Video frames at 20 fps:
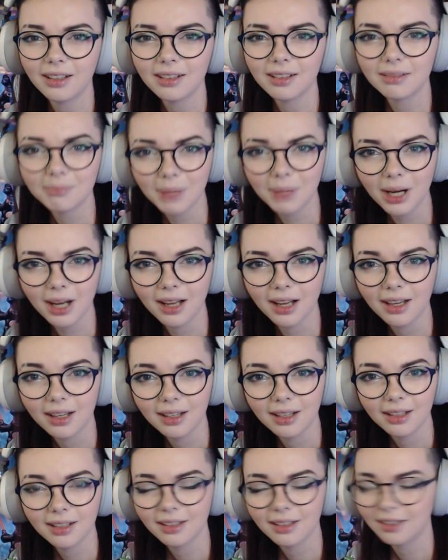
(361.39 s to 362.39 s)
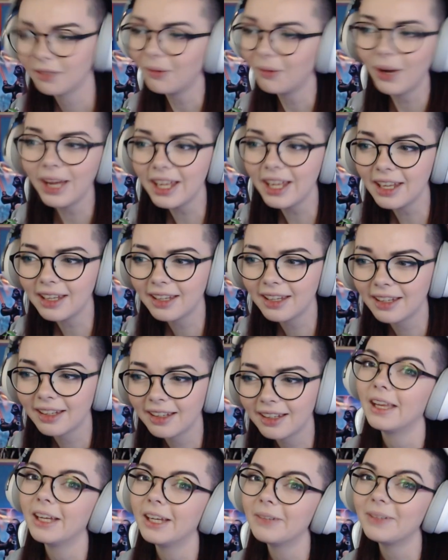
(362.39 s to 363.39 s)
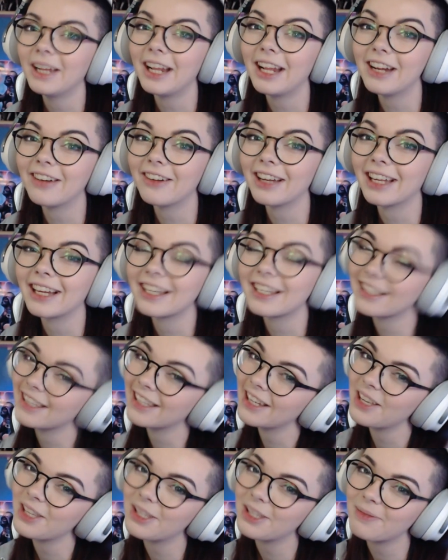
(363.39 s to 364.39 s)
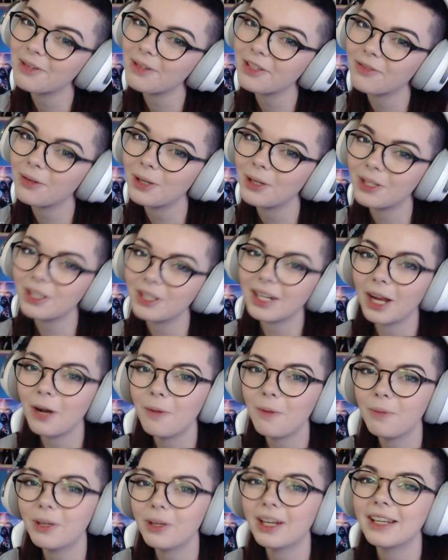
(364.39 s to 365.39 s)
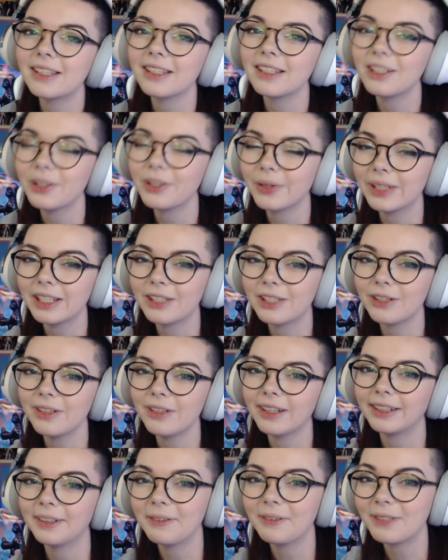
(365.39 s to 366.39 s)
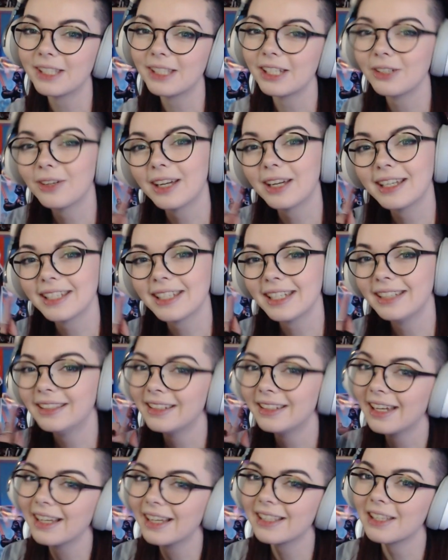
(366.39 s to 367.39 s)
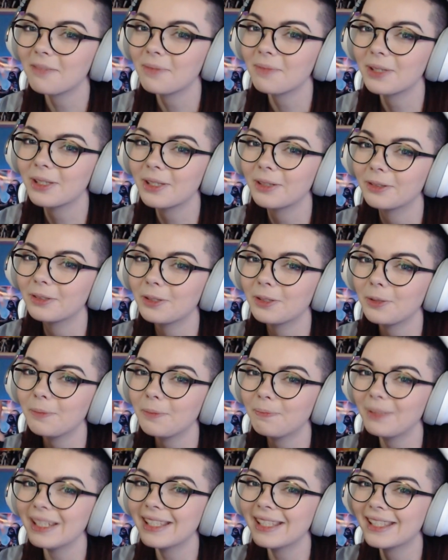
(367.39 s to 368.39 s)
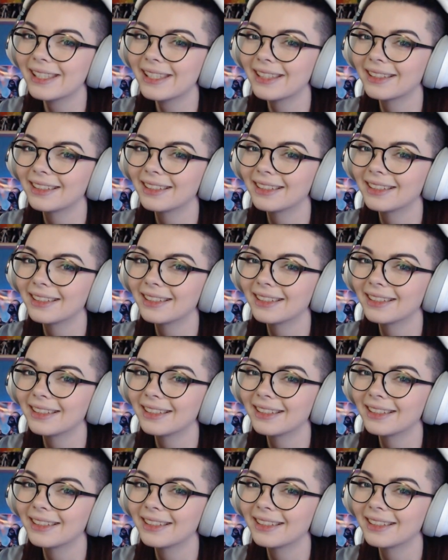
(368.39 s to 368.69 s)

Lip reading: Bruh, what? But anyway, guys, thank you so much for watching. I hope you guys enjoyed it too, and I will see you guys in the next episode. So peace!